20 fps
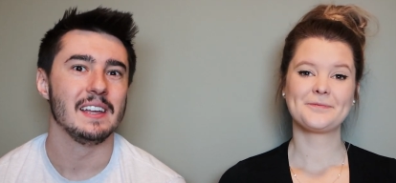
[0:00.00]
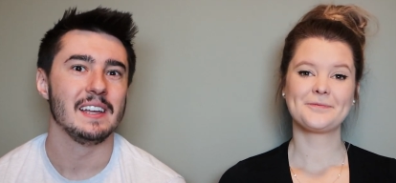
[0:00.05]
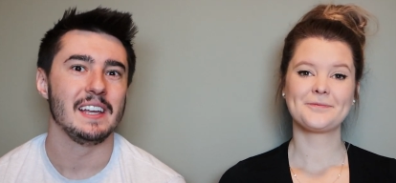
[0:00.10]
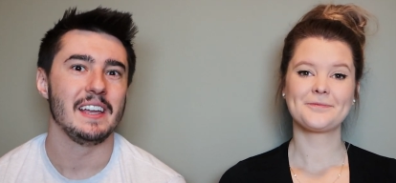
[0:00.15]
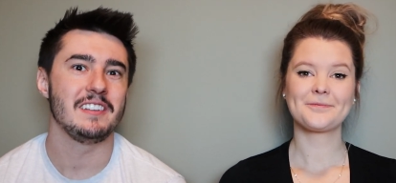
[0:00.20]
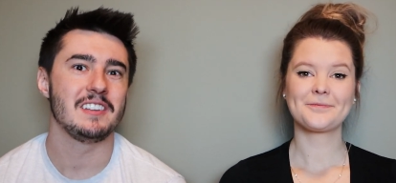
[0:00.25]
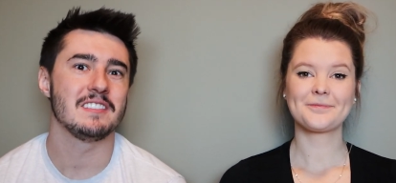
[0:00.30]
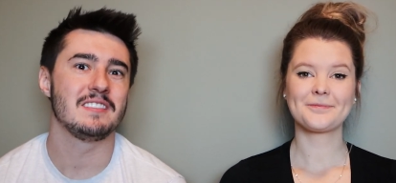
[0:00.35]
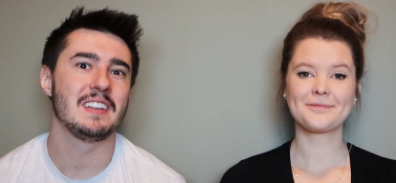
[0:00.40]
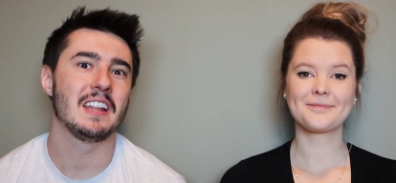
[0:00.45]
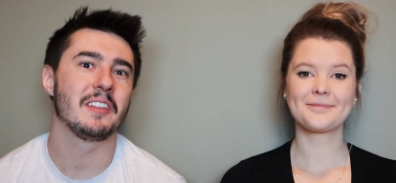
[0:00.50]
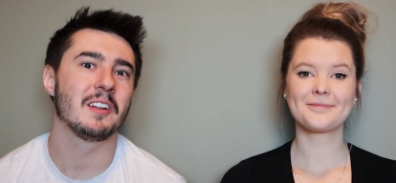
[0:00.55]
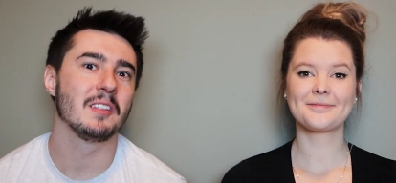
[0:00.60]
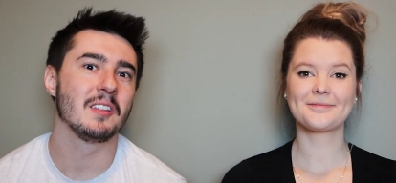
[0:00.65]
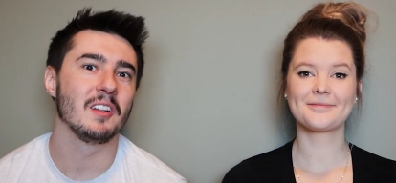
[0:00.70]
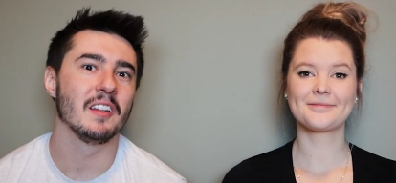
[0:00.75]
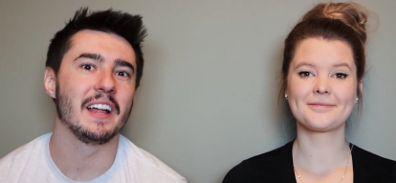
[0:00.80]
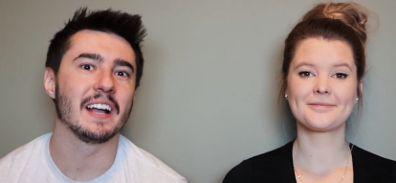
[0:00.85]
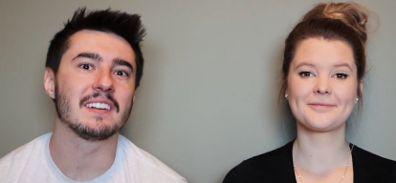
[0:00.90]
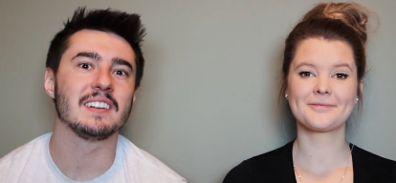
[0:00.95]
Speaker 1: it's just another
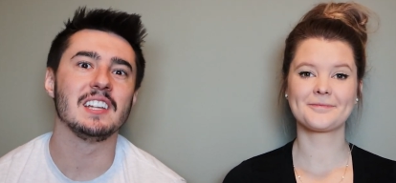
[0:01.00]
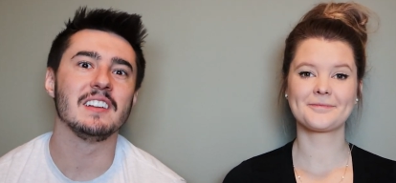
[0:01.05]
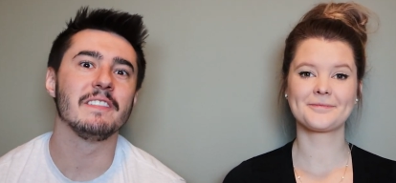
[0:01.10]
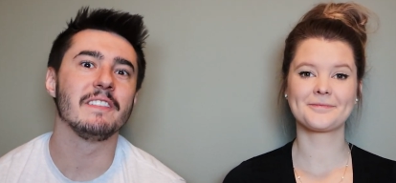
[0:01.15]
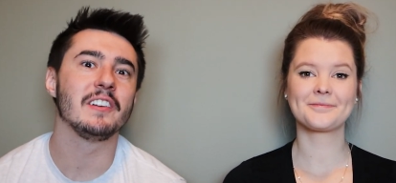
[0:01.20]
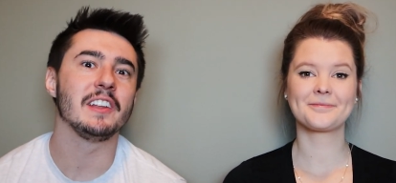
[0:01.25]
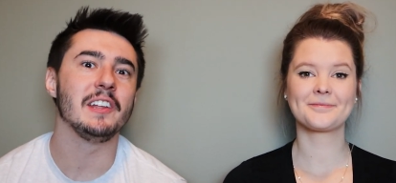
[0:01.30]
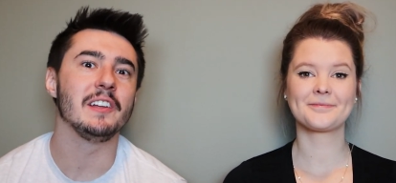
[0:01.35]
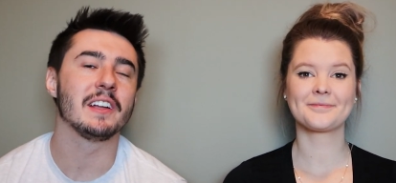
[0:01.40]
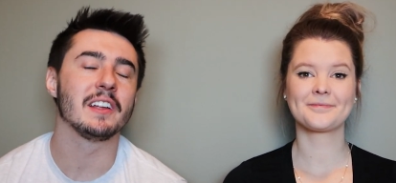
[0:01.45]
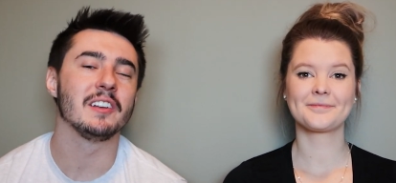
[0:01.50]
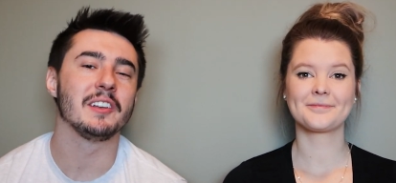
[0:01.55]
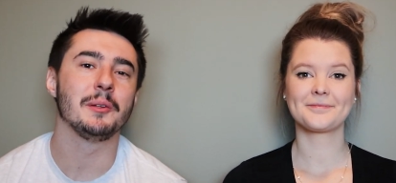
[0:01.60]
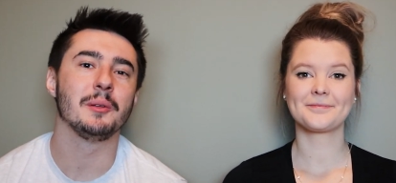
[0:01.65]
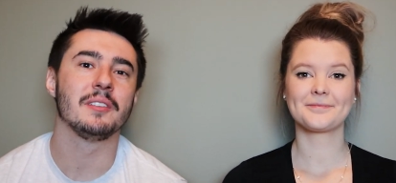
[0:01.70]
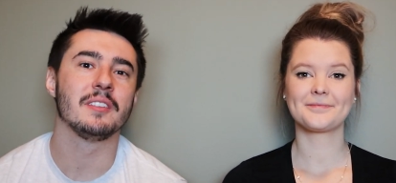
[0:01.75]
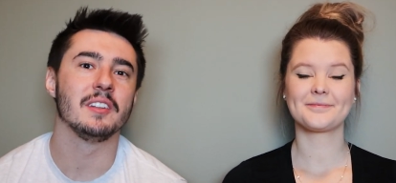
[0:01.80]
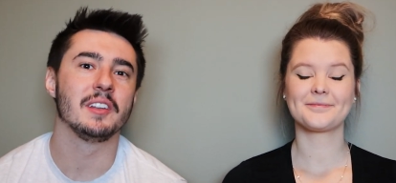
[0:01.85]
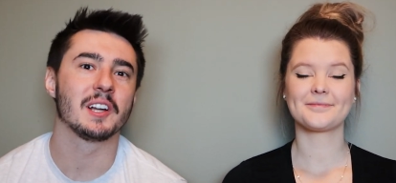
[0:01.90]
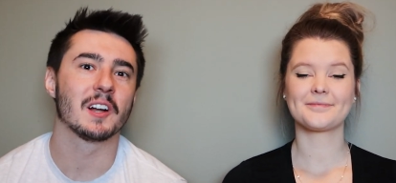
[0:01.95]
little activity you can do
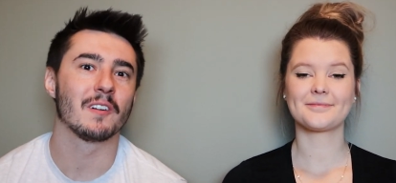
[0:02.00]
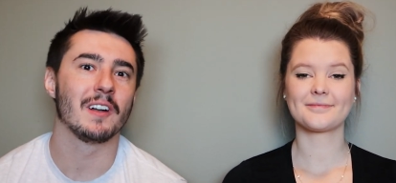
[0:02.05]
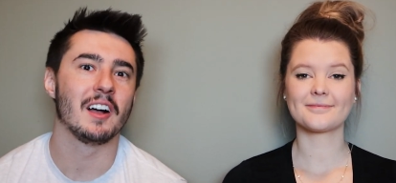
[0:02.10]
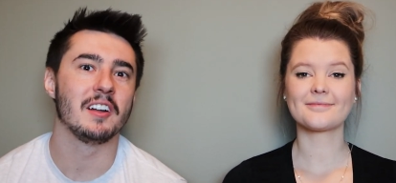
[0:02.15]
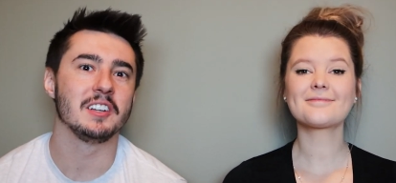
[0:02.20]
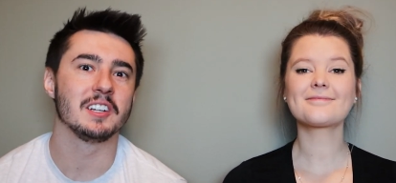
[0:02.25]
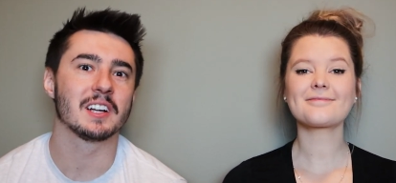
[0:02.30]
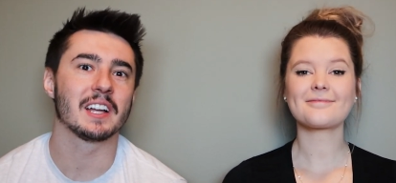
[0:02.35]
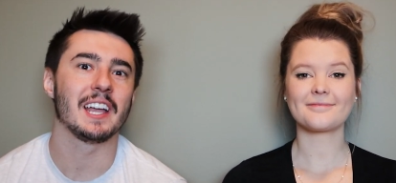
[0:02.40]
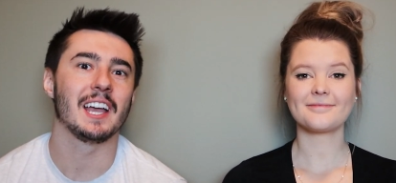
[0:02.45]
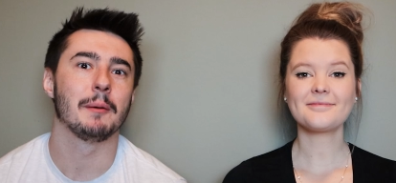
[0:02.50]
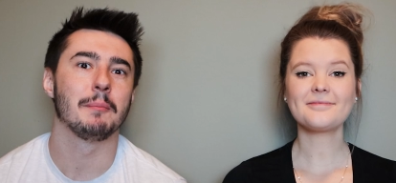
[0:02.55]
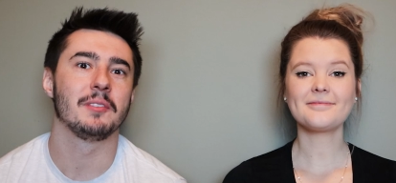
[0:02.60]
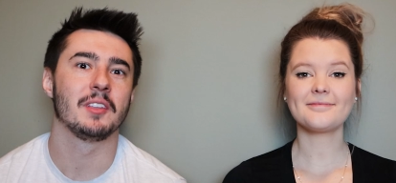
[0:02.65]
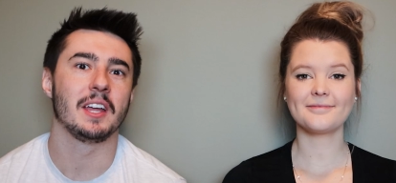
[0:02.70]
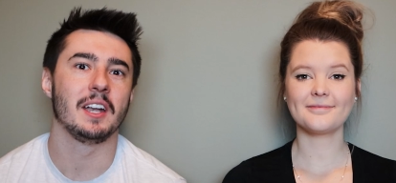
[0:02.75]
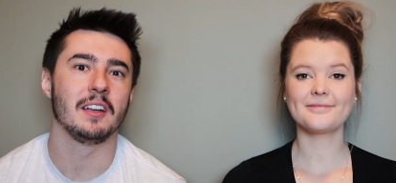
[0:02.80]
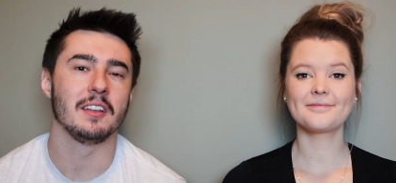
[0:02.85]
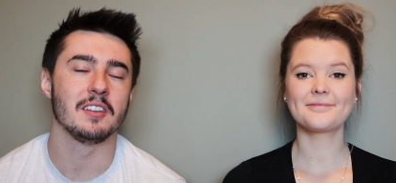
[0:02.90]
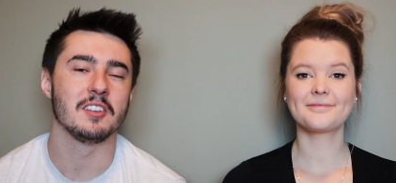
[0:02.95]
sitting around your
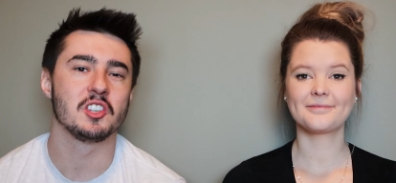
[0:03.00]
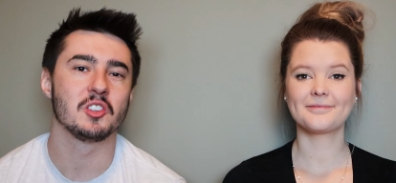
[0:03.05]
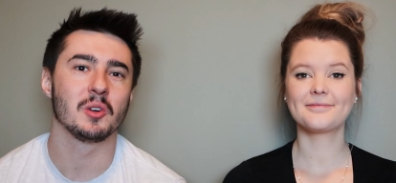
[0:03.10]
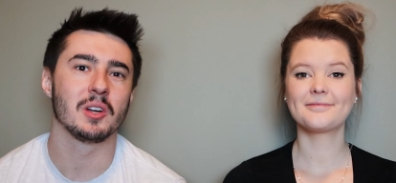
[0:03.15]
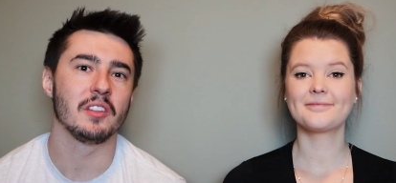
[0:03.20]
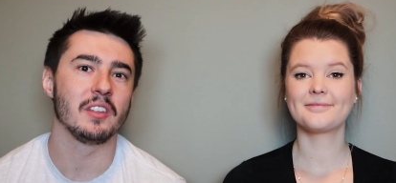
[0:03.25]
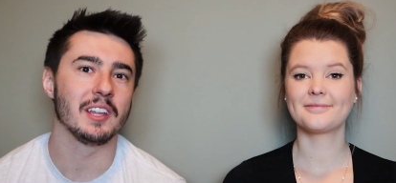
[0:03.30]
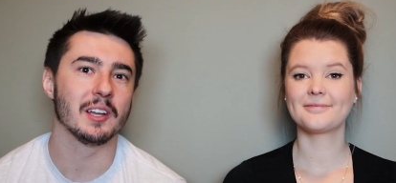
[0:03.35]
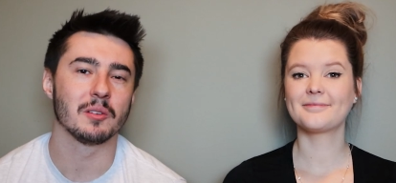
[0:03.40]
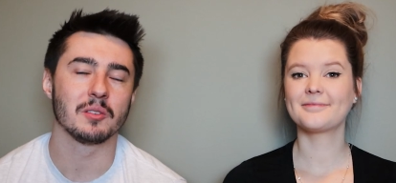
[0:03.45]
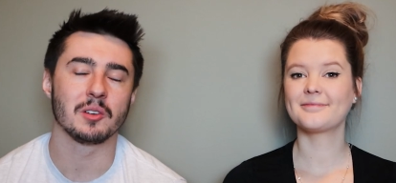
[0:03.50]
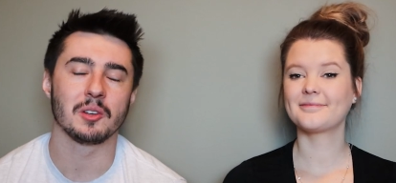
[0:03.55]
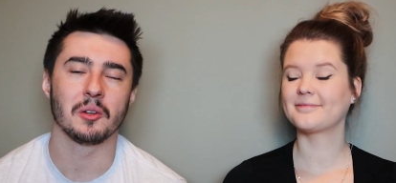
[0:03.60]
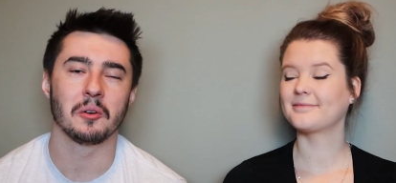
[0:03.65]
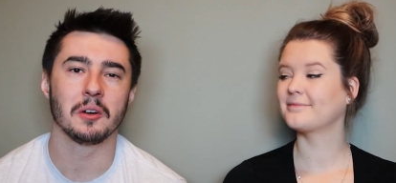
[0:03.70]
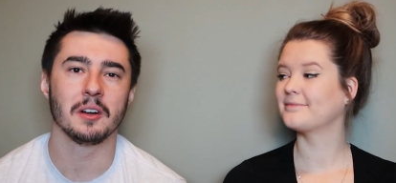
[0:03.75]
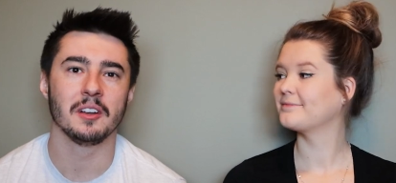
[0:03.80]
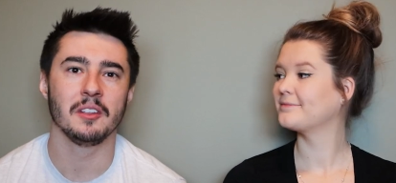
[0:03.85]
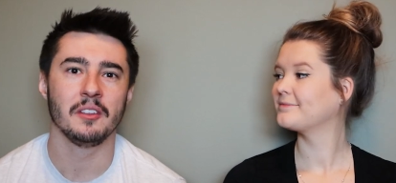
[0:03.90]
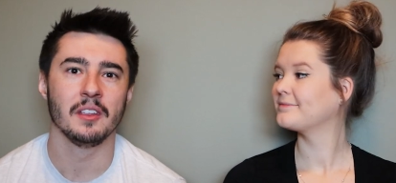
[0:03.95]
campsite and enjoy the
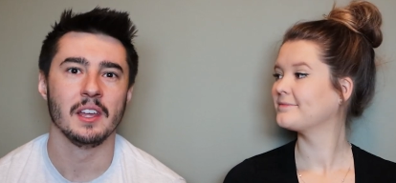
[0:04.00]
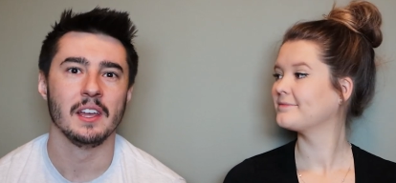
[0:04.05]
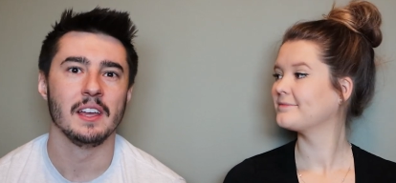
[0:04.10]
outdoors.